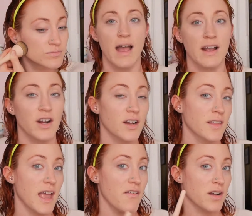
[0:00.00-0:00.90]
Now I
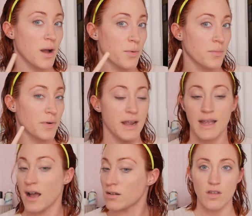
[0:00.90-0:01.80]
currently have a couple
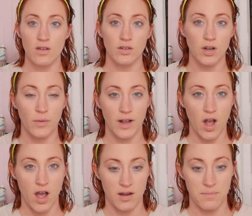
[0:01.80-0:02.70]
breakouts going
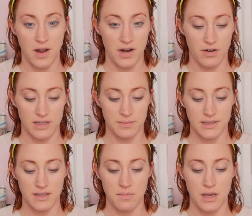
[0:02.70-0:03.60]
on. Merry
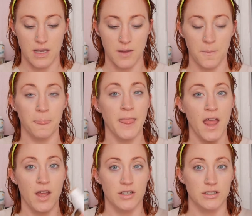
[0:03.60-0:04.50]
Christmas to me.
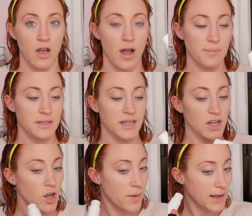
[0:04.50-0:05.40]
So I'm just
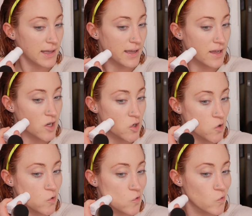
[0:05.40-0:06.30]
gonna go back in
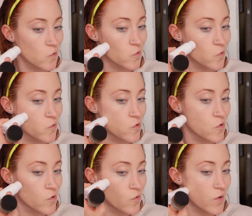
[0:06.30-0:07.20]

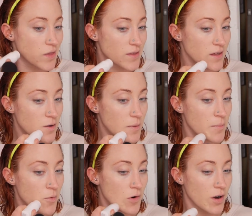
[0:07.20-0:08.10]
with a little bit
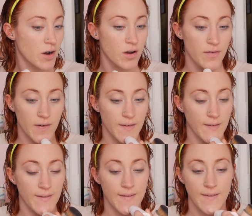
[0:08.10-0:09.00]
more
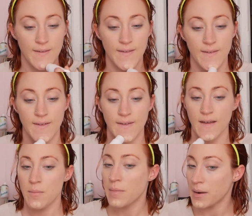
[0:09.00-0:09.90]
over
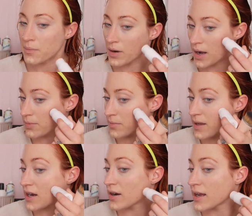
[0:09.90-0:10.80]
my problem
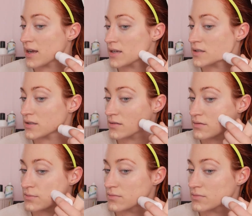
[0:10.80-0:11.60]
areas